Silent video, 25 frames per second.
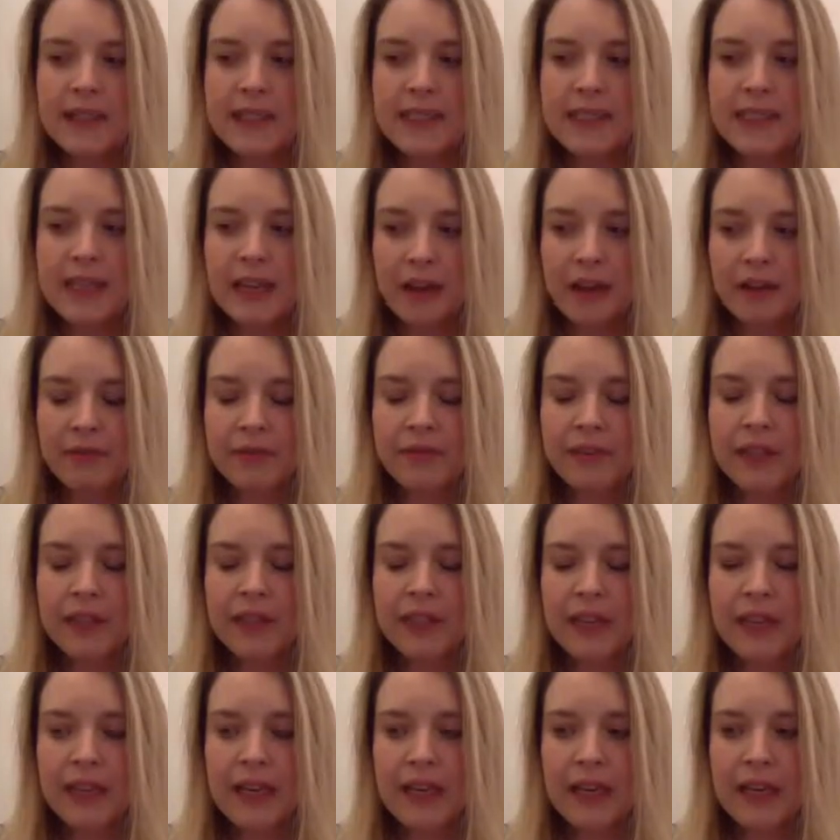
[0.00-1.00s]

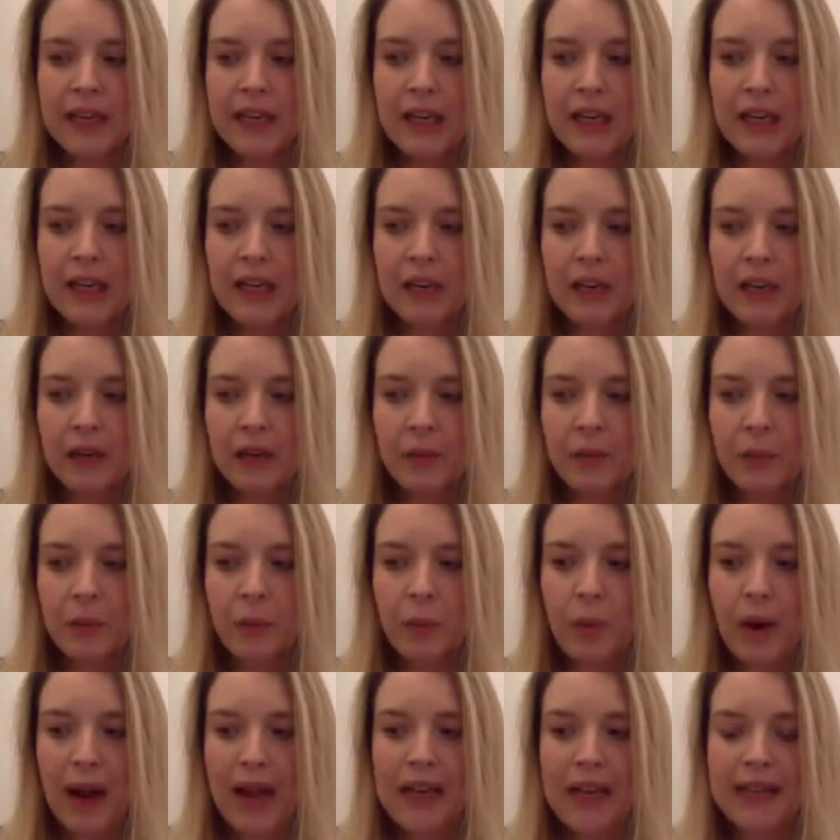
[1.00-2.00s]
Definitely
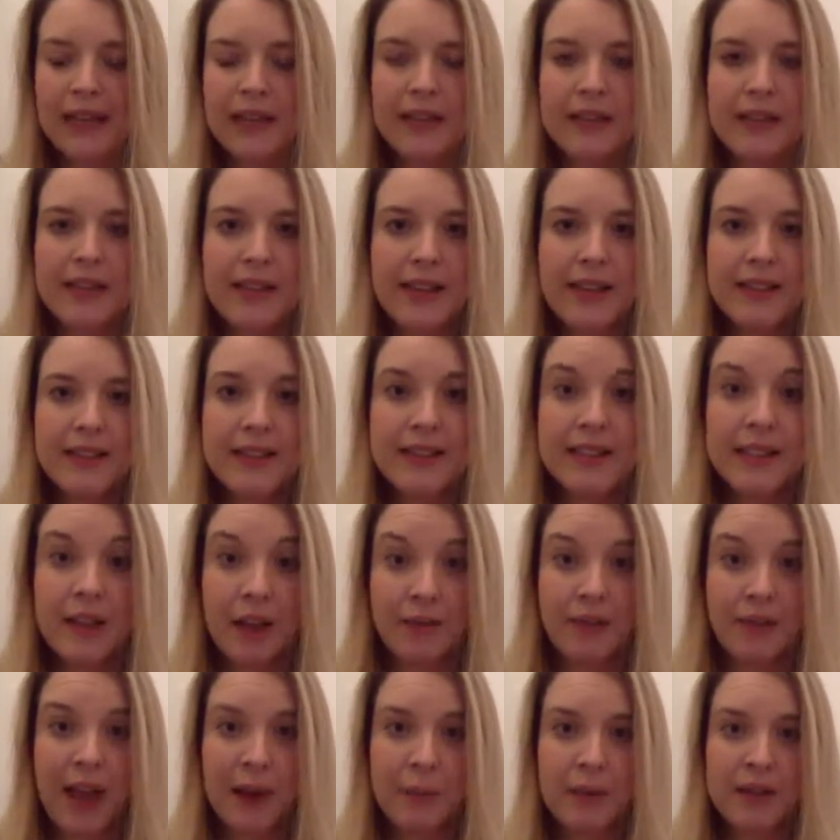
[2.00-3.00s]
when
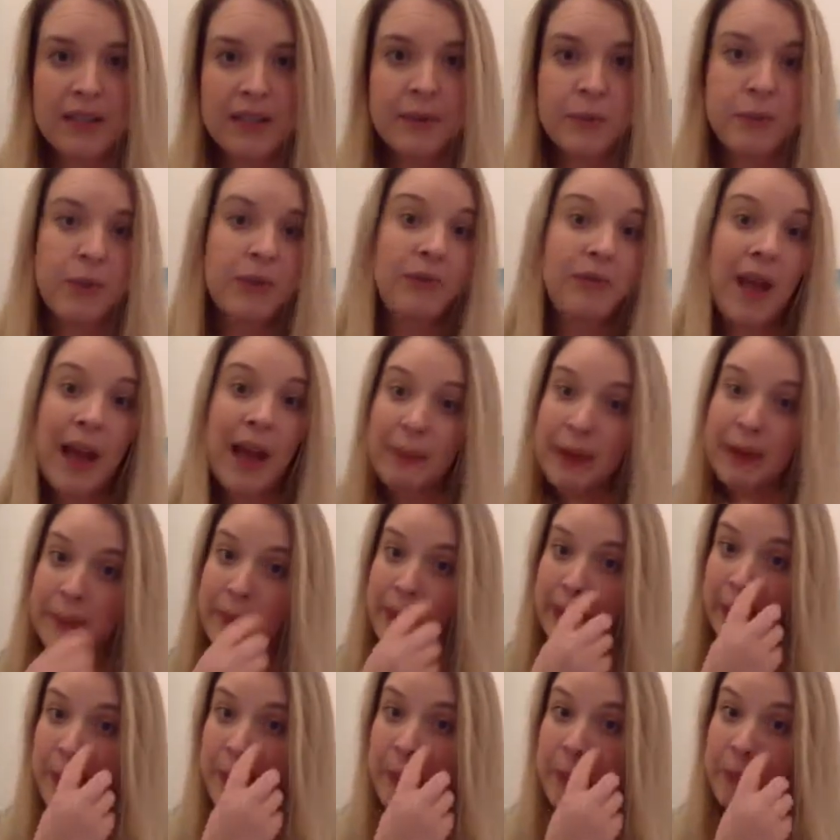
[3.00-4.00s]
stuff happens with family
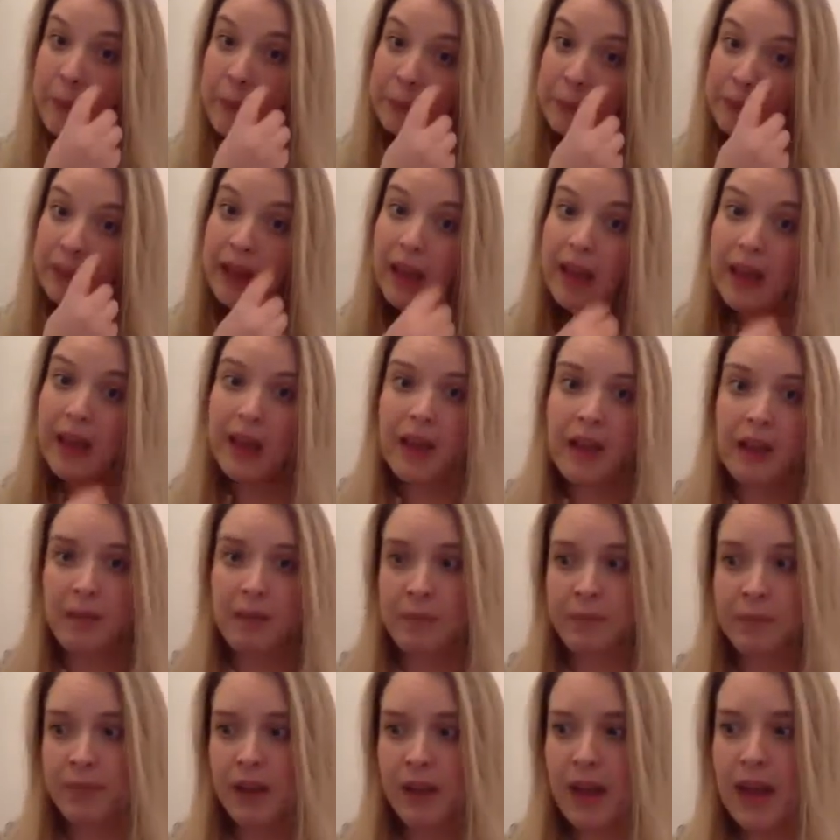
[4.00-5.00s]
back home.
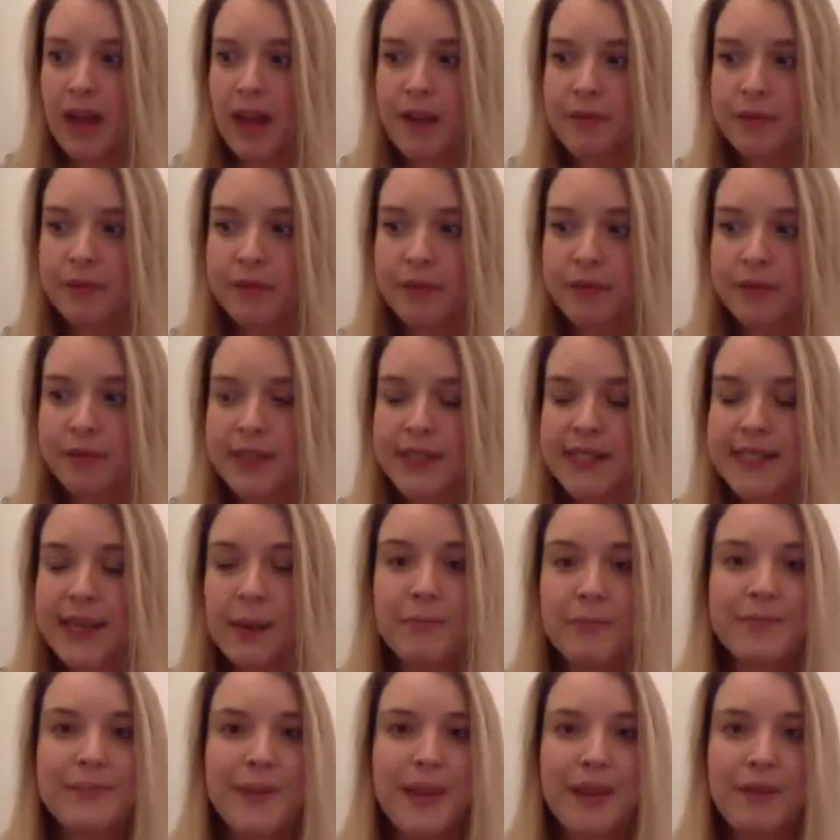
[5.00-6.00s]
If
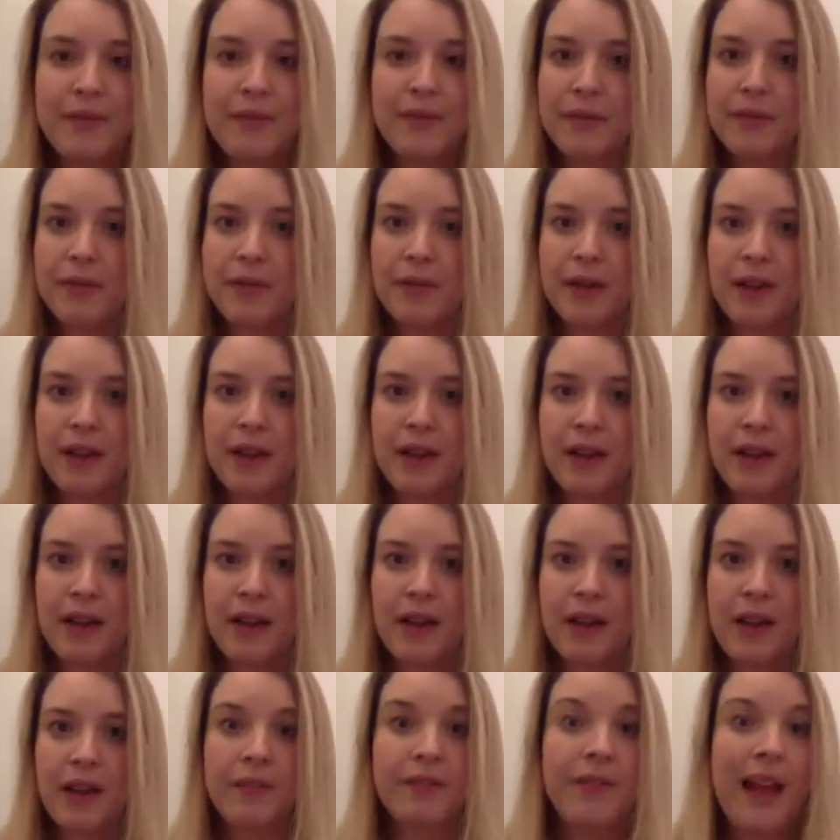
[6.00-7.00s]

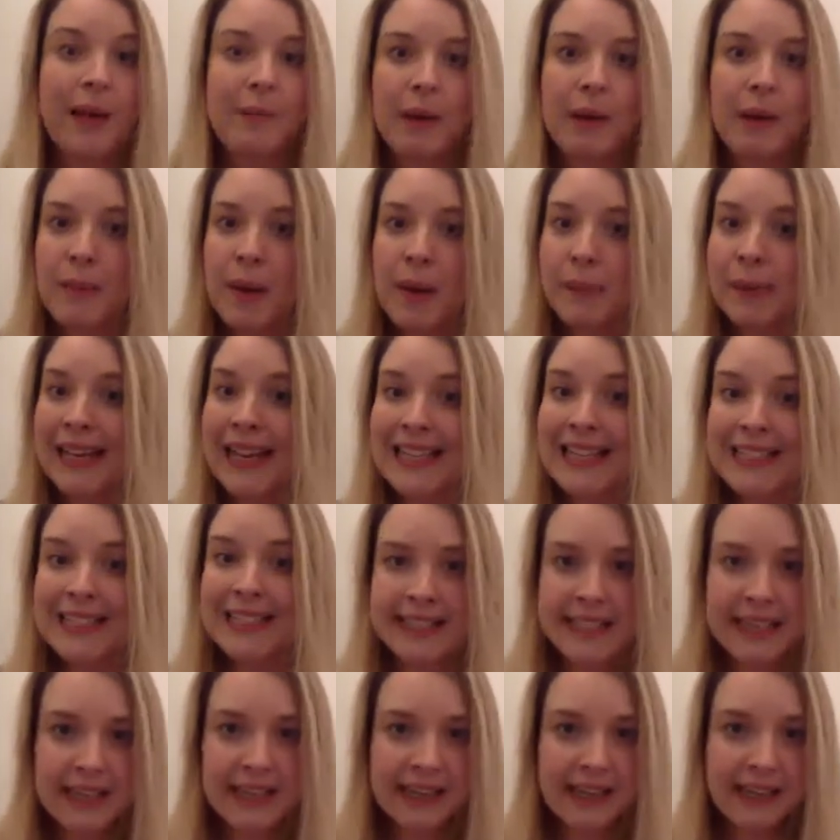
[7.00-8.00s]
a family member gets
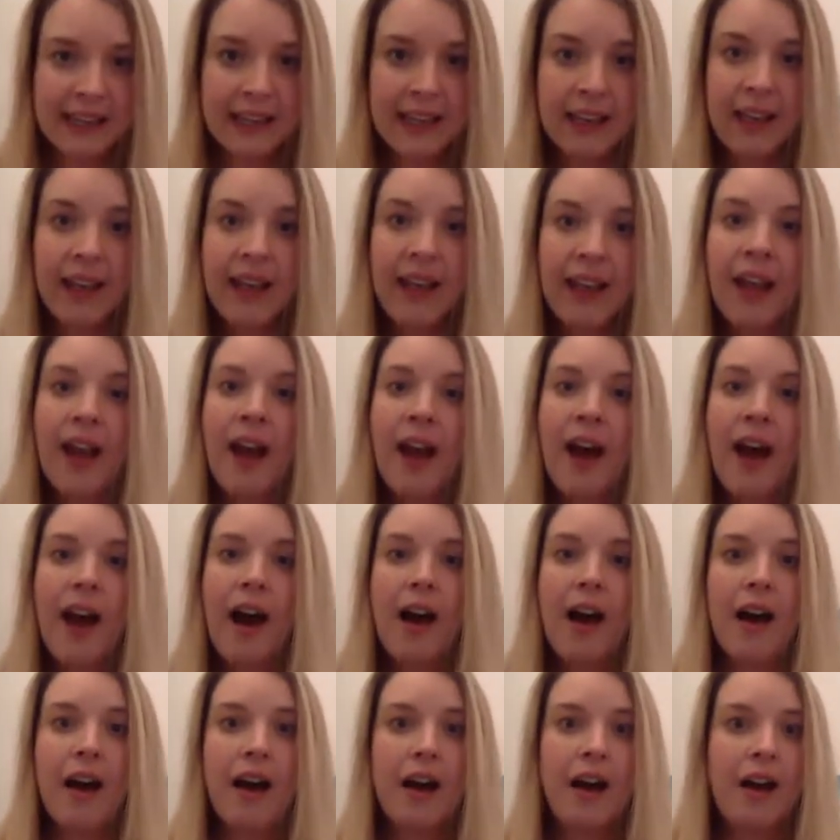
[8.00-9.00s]
sick,
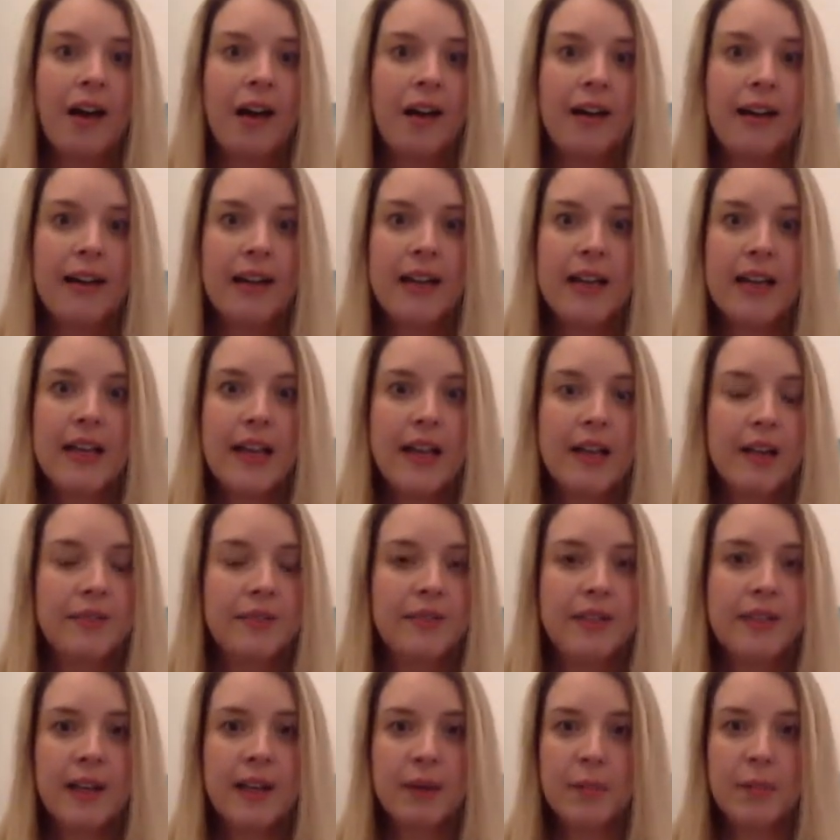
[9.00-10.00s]
if
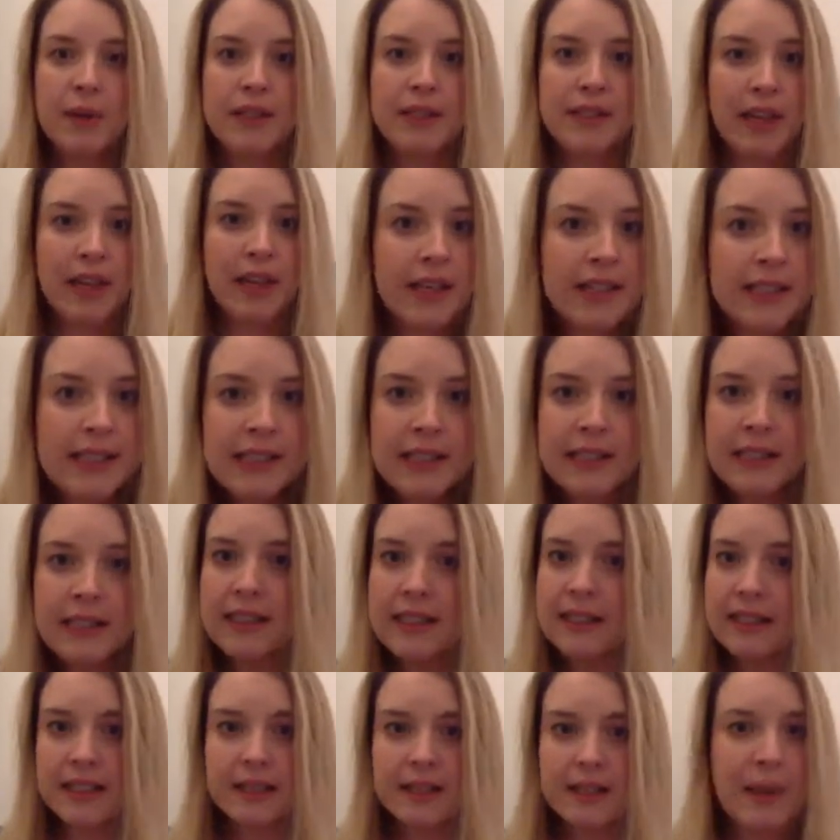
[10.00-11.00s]
someone dies
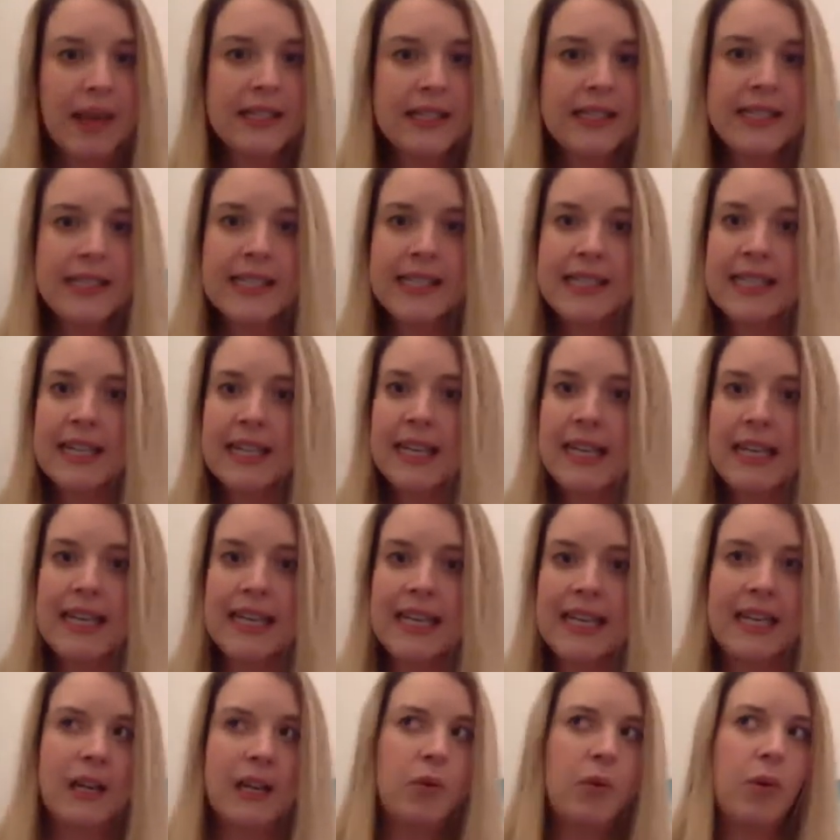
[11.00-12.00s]

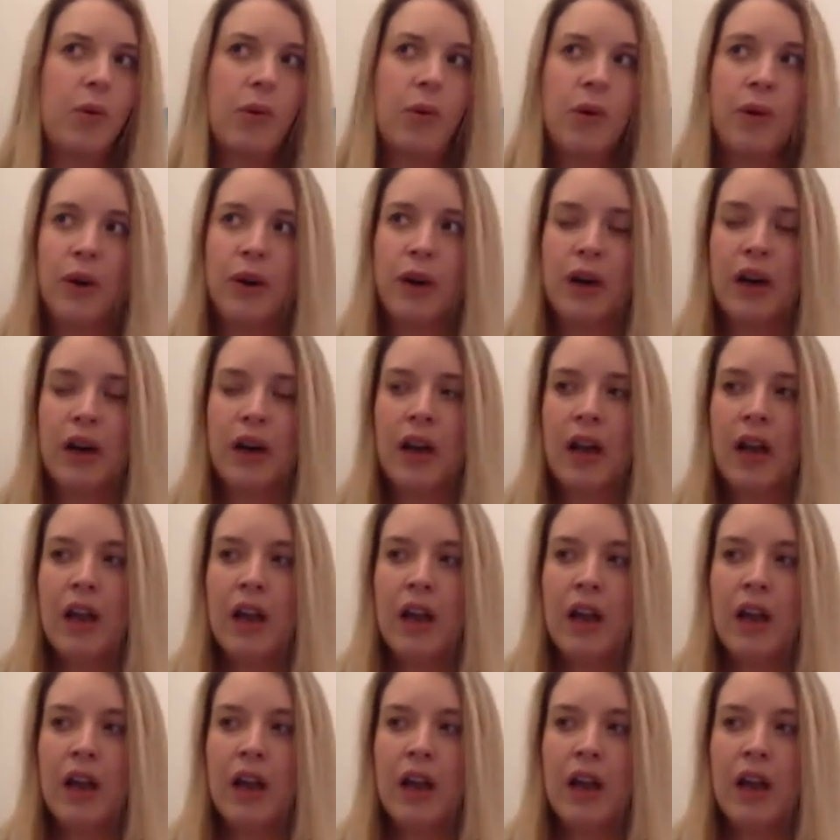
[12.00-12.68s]
unexpectedly, or